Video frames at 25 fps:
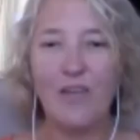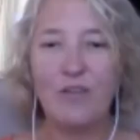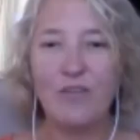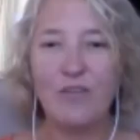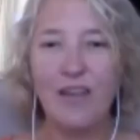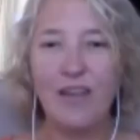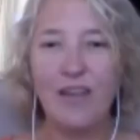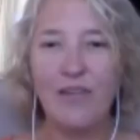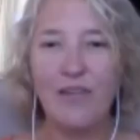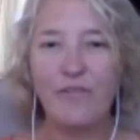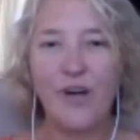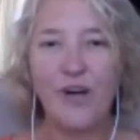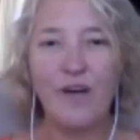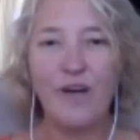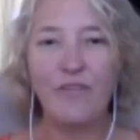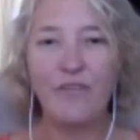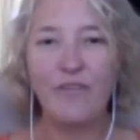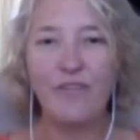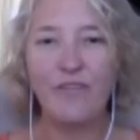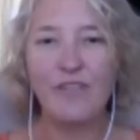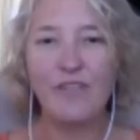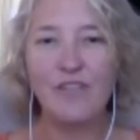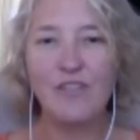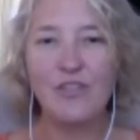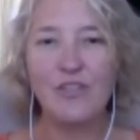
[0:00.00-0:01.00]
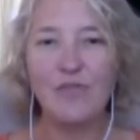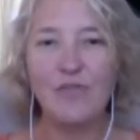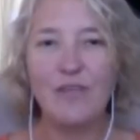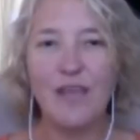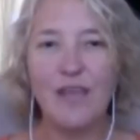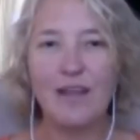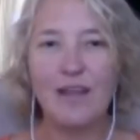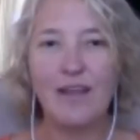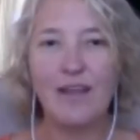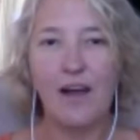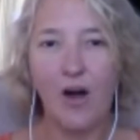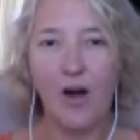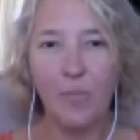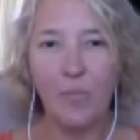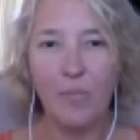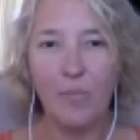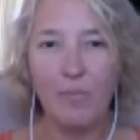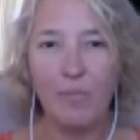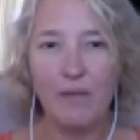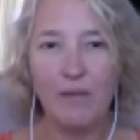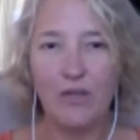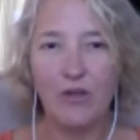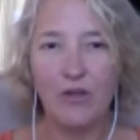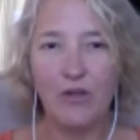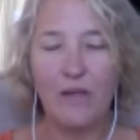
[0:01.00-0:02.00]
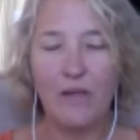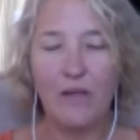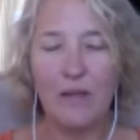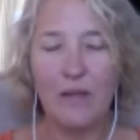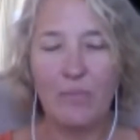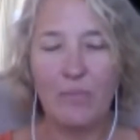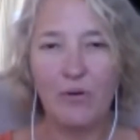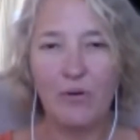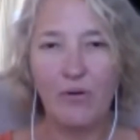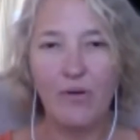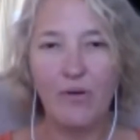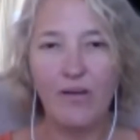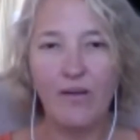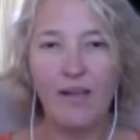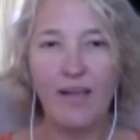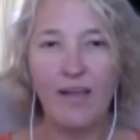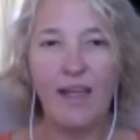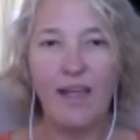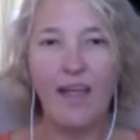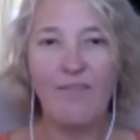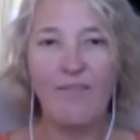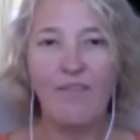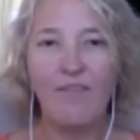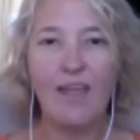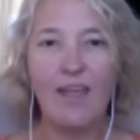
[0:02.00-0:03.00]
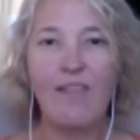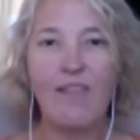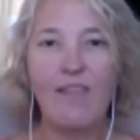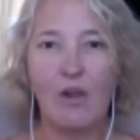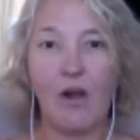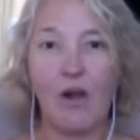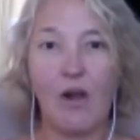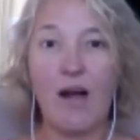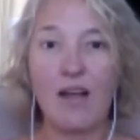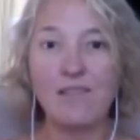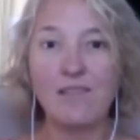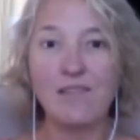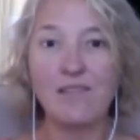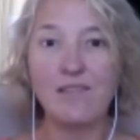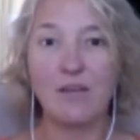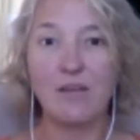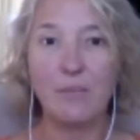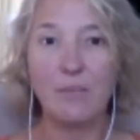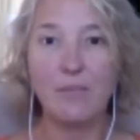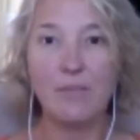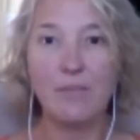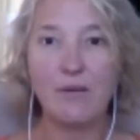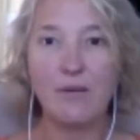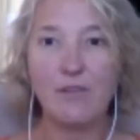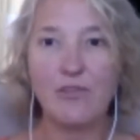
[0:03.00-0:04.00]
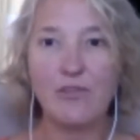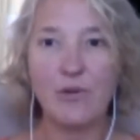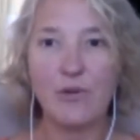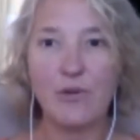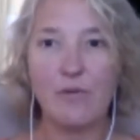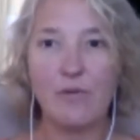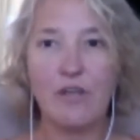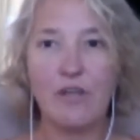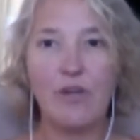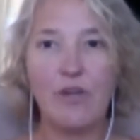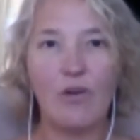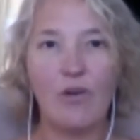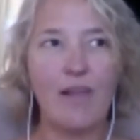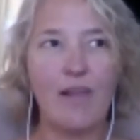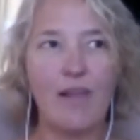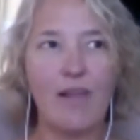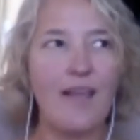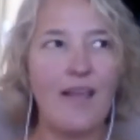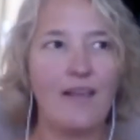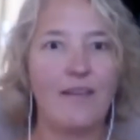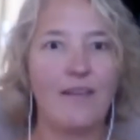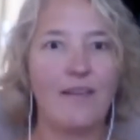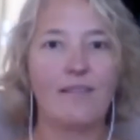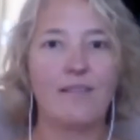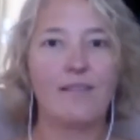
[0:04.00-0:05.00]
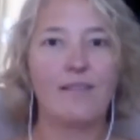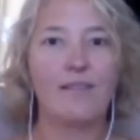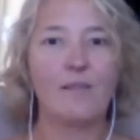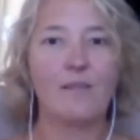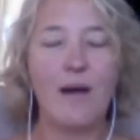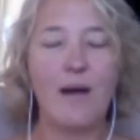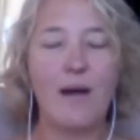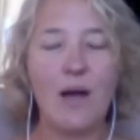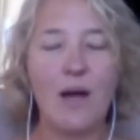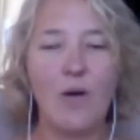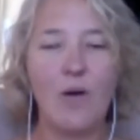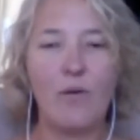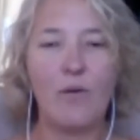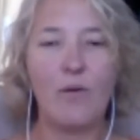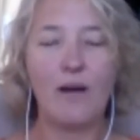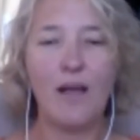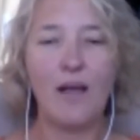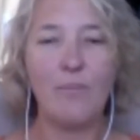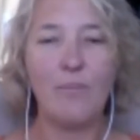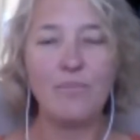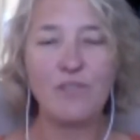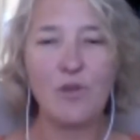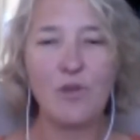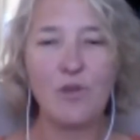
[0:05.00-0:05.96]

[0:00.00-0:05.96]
you get involved in this, you can't help but meet new people, and then they're awesome. So then you're like, wow, I'm so